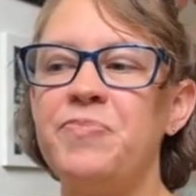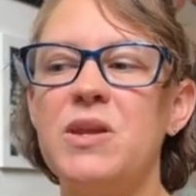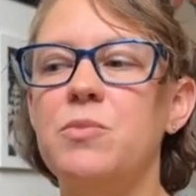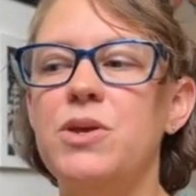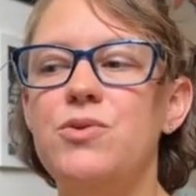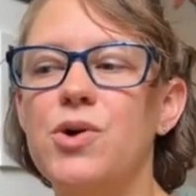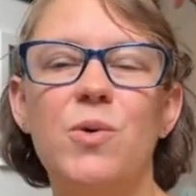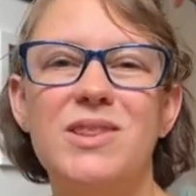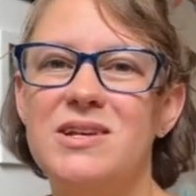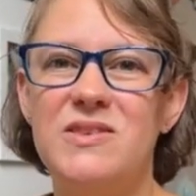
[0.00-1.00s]
But you don't
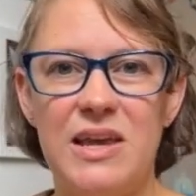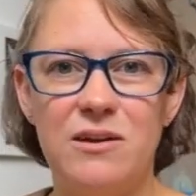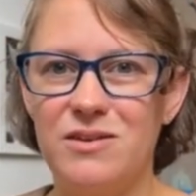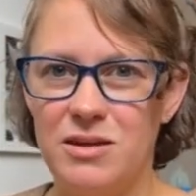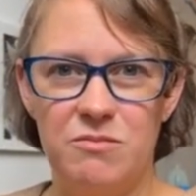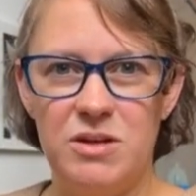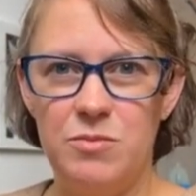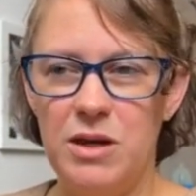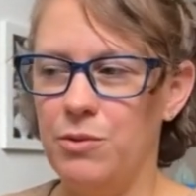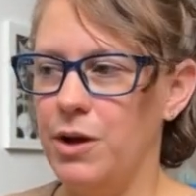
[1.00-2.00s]
want the sales team to
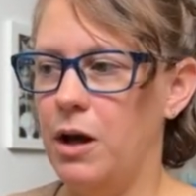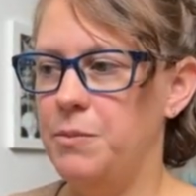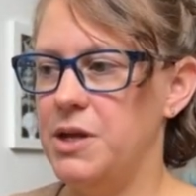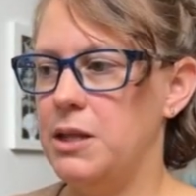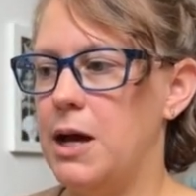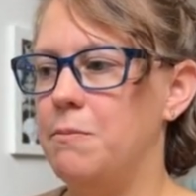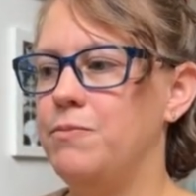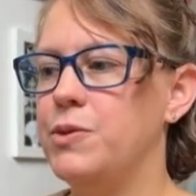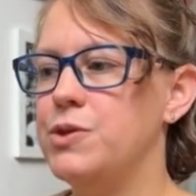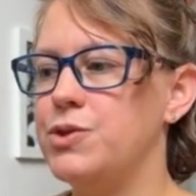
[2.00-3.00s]
be able to update that.
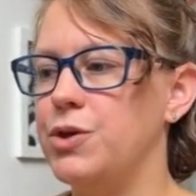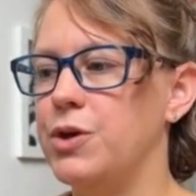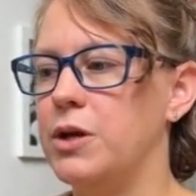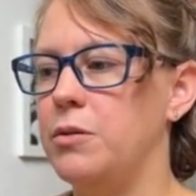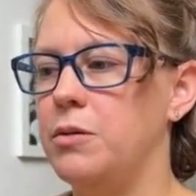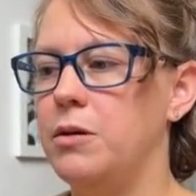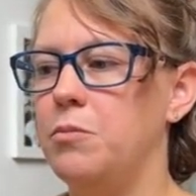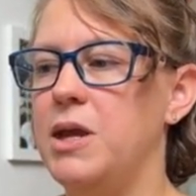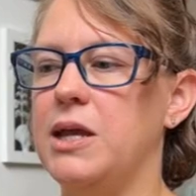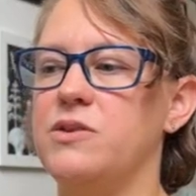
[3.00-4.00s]
So you're going to
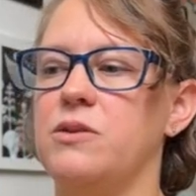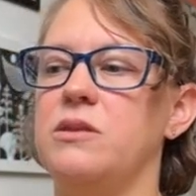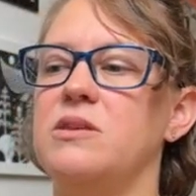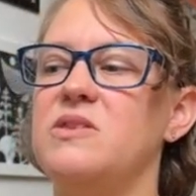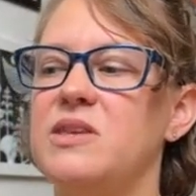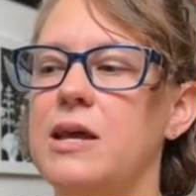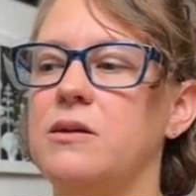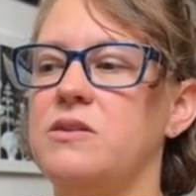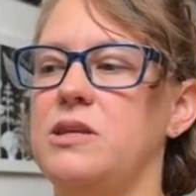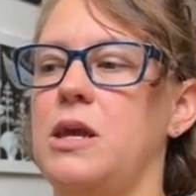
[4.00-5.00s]
make it so that the
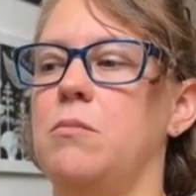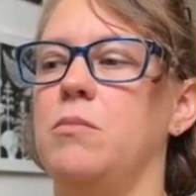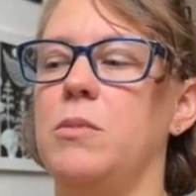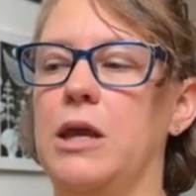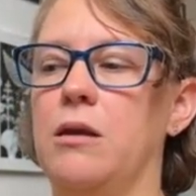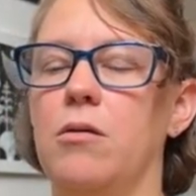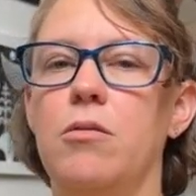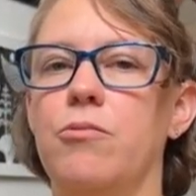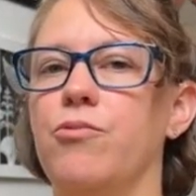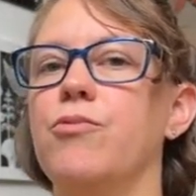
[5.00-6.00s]
sales team can
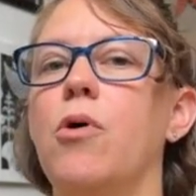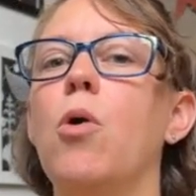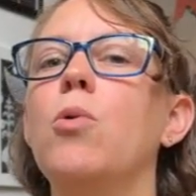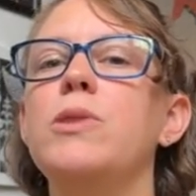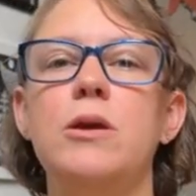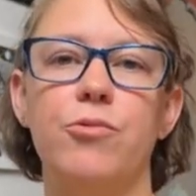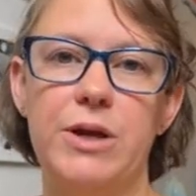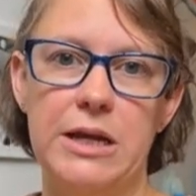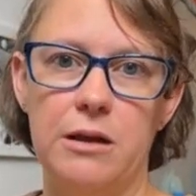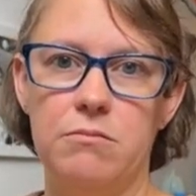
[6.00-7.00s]
only
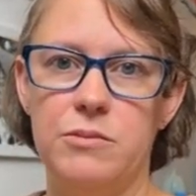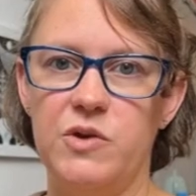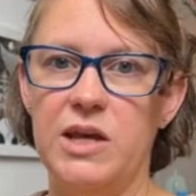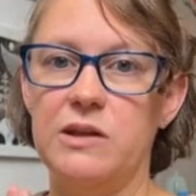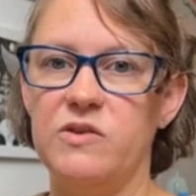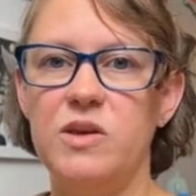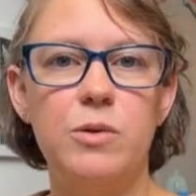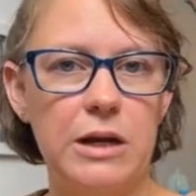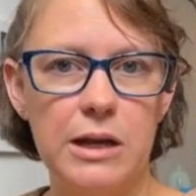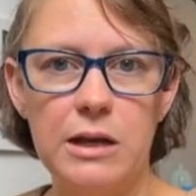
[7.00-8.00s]
read it. So they can see
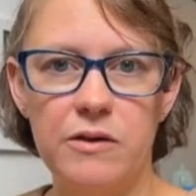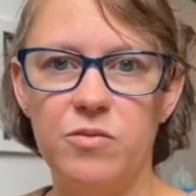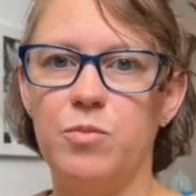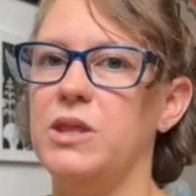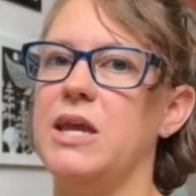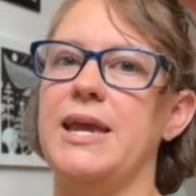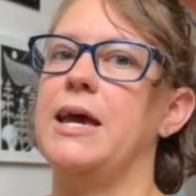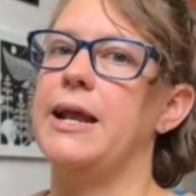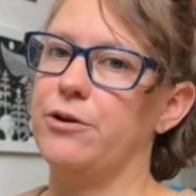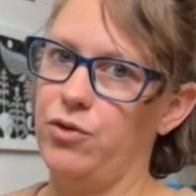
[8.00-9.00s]
what it is, but they
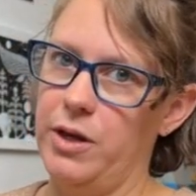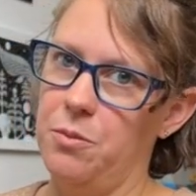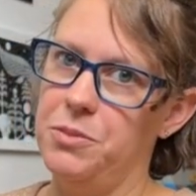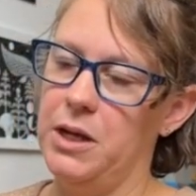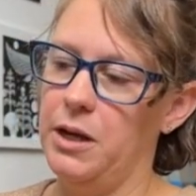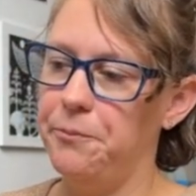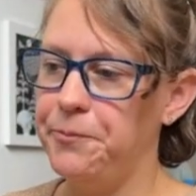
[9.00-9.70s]
can't actually update it.